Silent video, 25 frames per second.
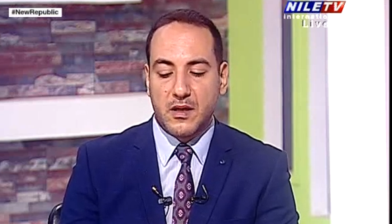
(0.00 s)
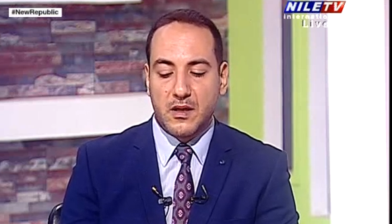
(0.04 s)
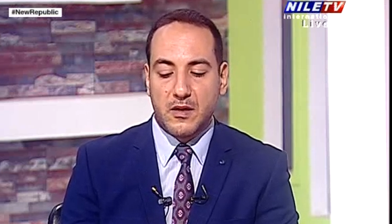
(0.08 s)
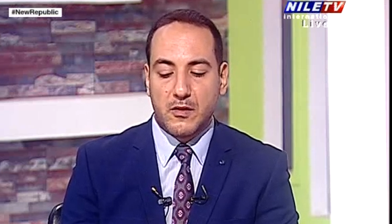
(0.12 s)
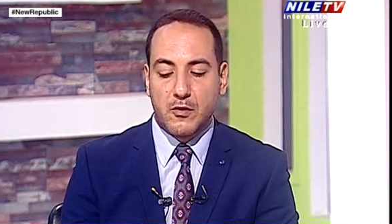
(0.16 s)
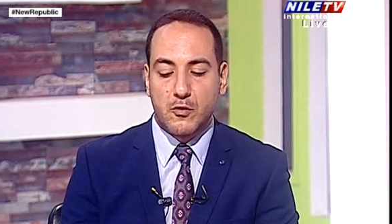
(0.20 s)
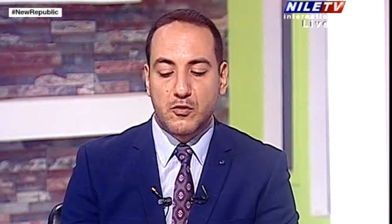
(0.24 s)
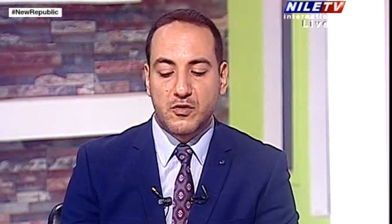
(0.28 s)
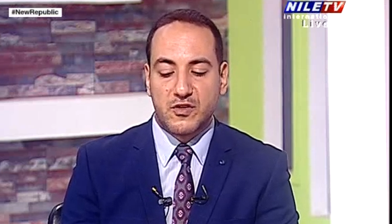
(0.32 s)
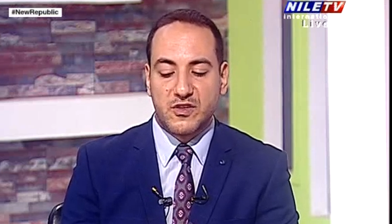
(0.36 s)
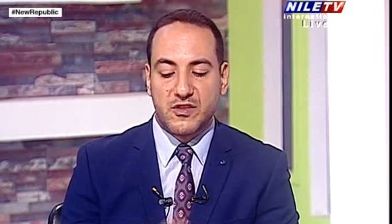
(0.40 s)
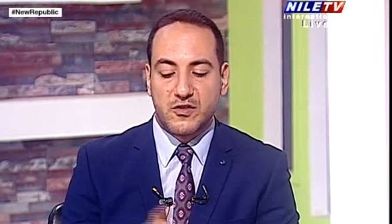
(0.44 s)

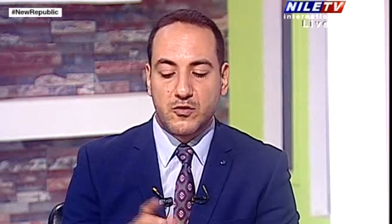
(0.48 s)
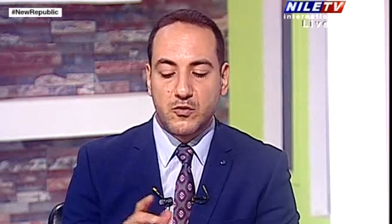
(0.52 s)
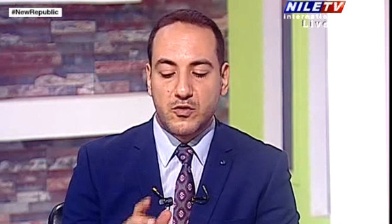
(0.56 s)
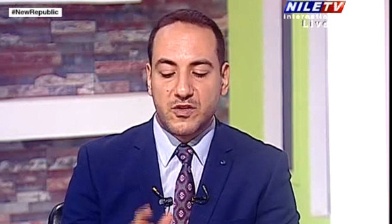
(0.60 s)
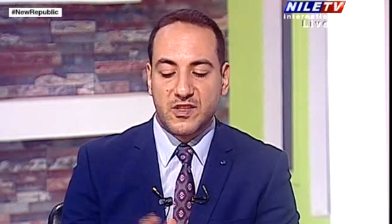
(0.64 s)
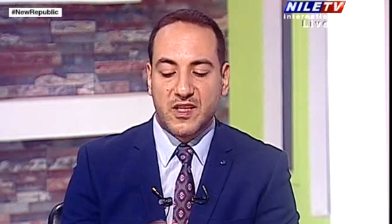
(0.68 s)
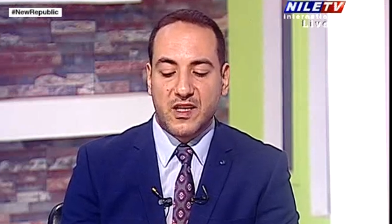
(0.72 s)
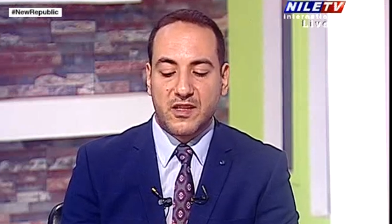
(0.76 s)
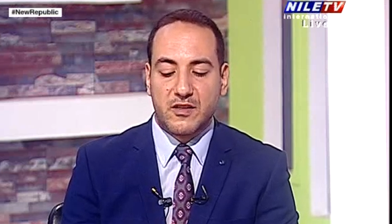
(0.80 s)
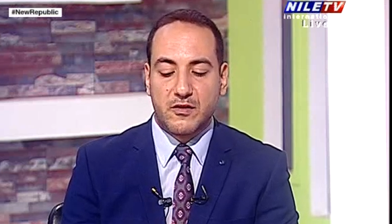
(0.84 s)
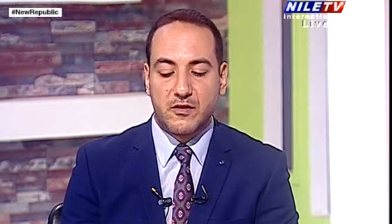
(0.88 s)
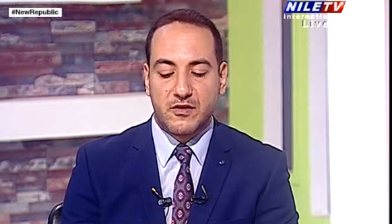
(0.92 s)
in those two
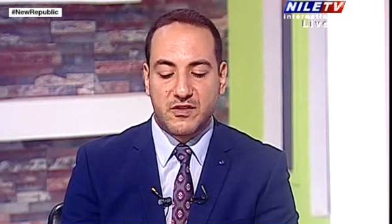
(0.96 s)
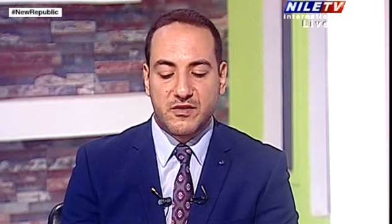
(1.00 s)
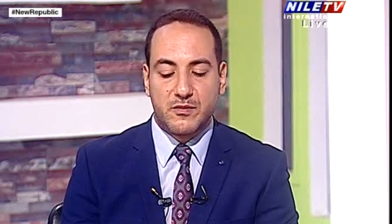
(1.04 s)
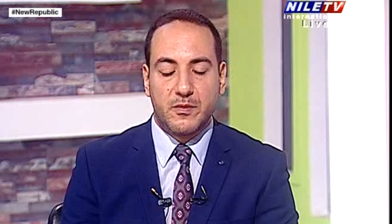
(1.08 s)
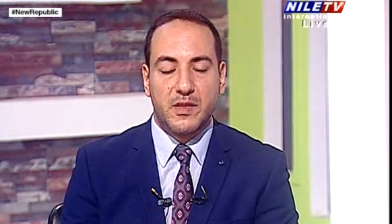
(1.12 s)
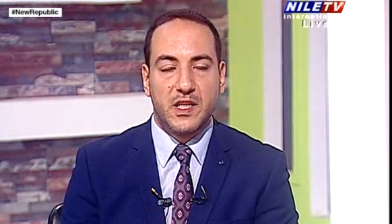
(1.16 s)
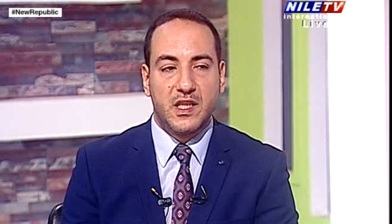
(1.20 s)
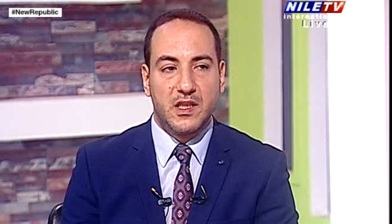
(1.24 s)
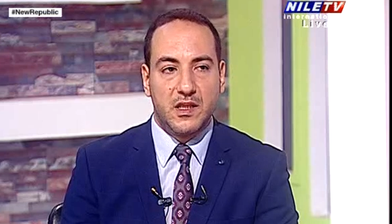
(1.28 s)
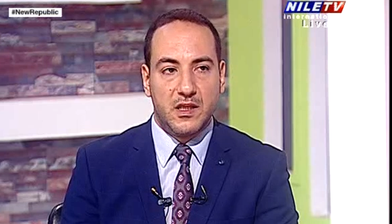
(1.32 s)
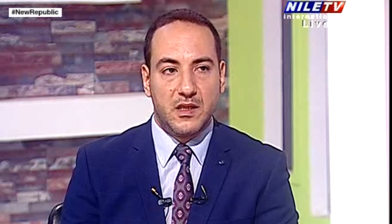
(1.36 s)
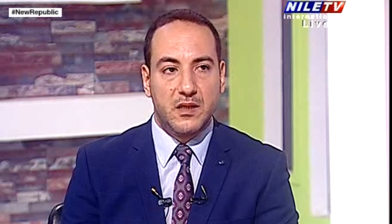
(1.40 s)
sectors
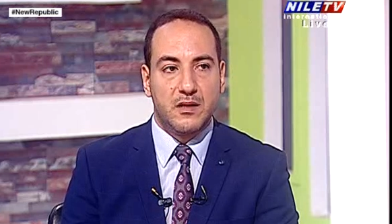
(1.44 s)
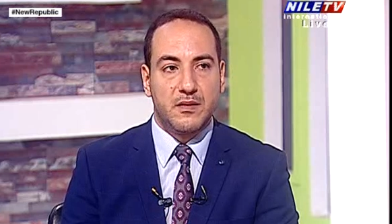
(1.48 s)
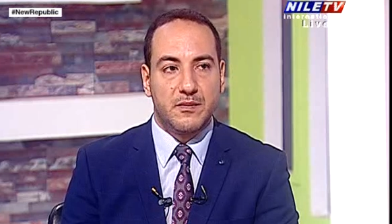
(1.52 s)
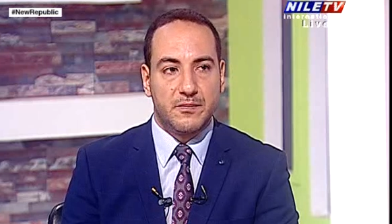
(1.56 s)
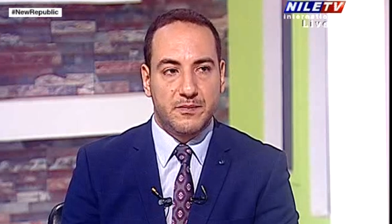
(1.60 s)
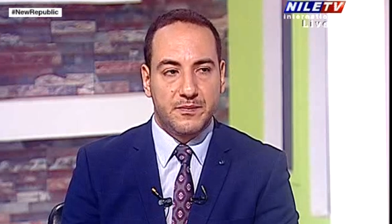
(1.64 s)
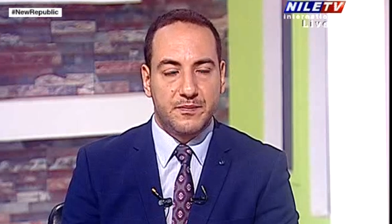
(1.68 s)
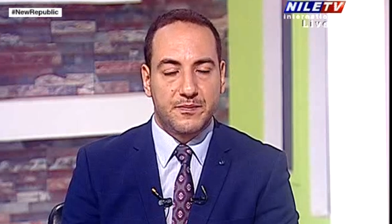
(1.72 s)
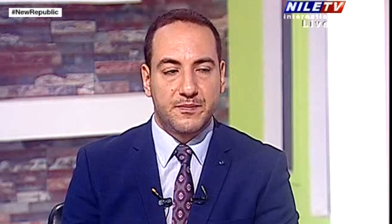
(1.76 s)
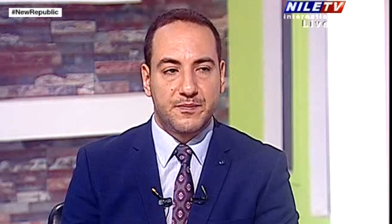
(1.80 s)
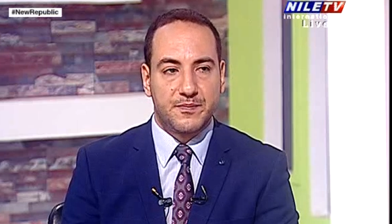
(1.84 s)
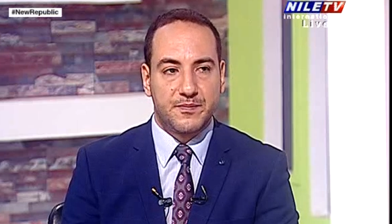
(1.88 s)
mainly.
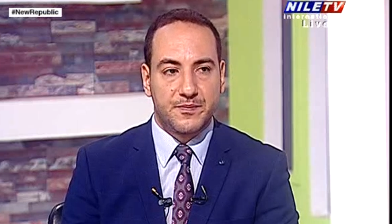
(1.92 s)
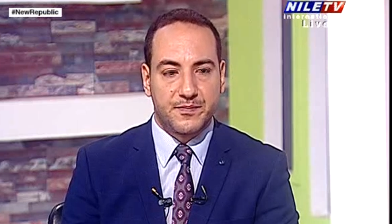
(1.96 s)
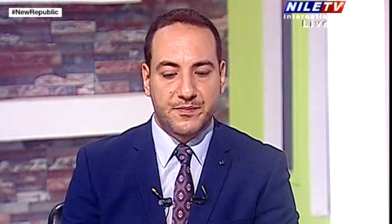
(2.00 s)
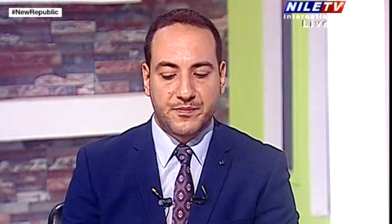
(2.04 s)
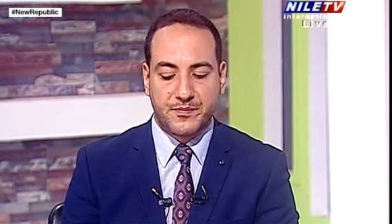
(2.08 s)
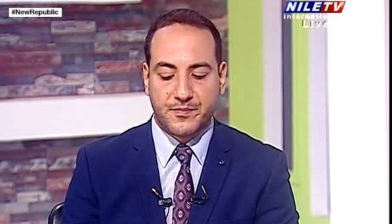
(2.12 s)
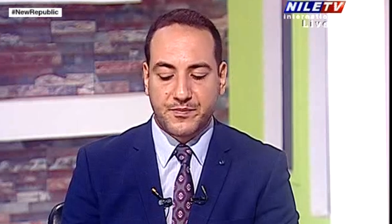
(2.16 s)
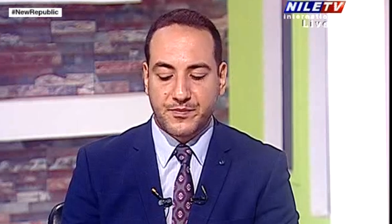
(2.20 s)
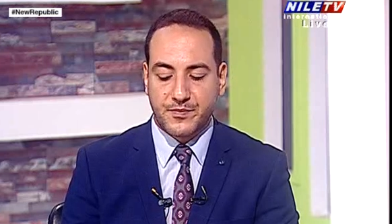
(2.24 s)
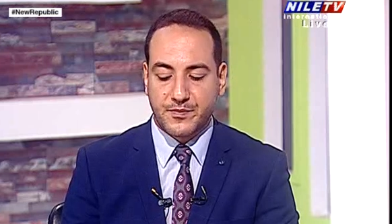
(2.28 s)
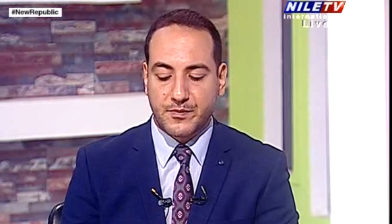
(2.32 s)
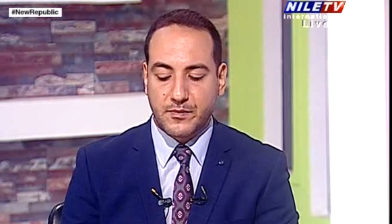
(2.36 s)
Yes,
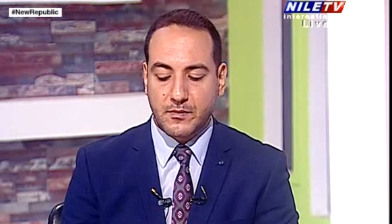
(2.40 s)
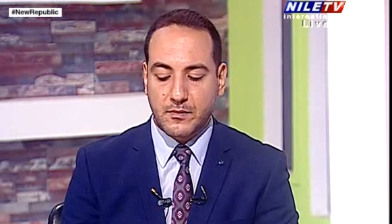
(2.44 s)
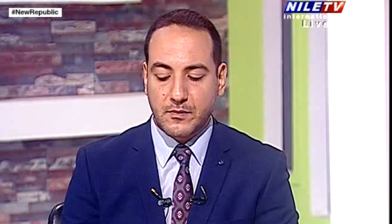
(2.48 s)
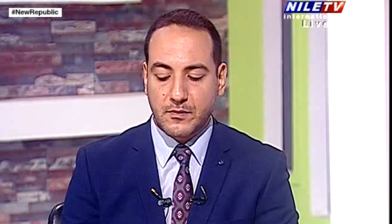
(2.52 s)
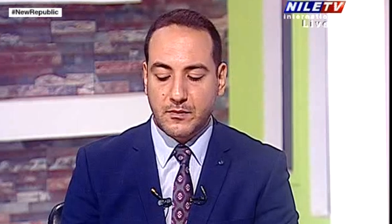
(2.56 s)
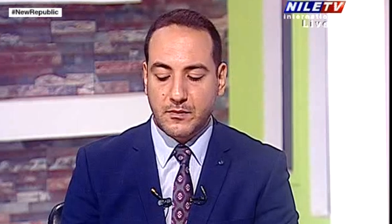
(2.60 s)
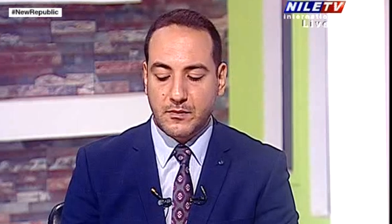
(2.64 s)
uh, Mr.